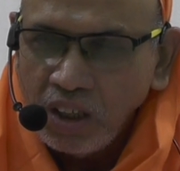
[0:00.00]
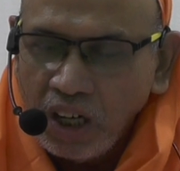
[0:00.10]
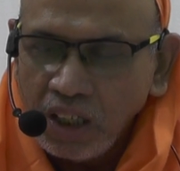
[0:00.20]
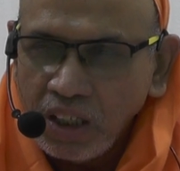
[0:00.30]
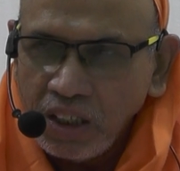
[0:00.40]

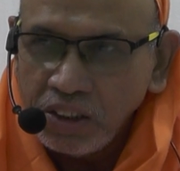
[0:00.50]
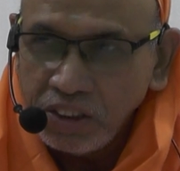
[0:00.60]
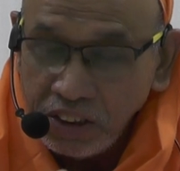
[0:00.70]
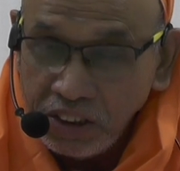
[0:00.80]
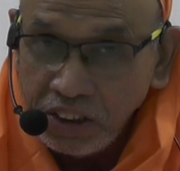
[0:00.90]
And
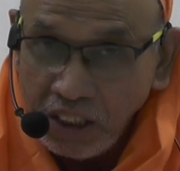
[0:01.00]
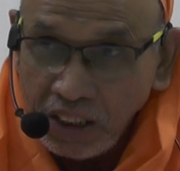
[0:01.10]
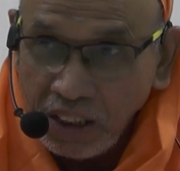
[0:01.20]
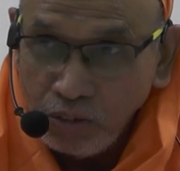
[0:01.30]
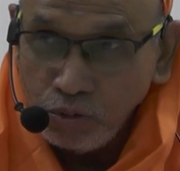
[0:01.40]
she did
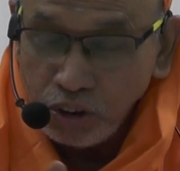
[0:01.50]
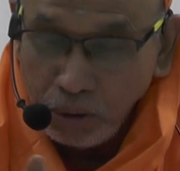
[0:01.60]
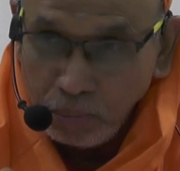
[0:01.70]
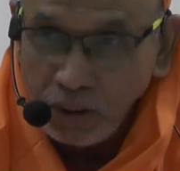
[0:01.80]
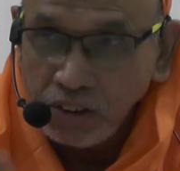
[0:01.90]
not have
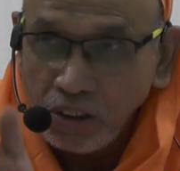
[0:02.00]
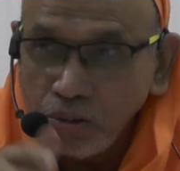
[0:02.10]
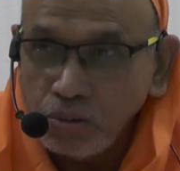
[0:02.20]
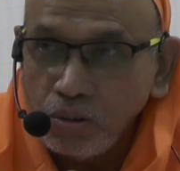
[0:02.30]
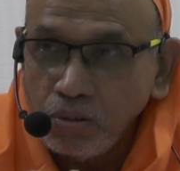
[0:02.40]
chappals
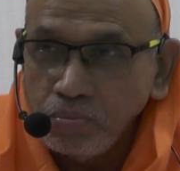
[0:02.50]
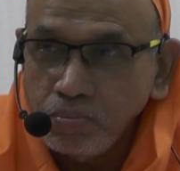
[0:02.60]
also.